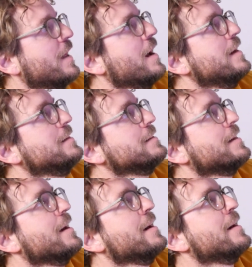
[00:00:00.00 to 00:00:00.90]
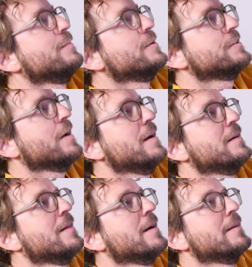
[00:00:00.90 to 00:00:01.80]
high in the sky, much
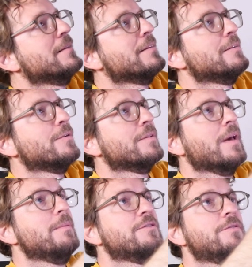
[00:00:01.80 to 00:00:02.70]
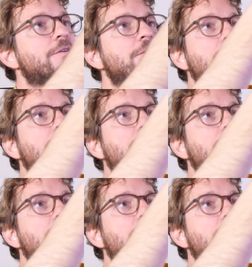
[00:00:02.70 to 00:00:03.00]
higher than in the northern hemisphere,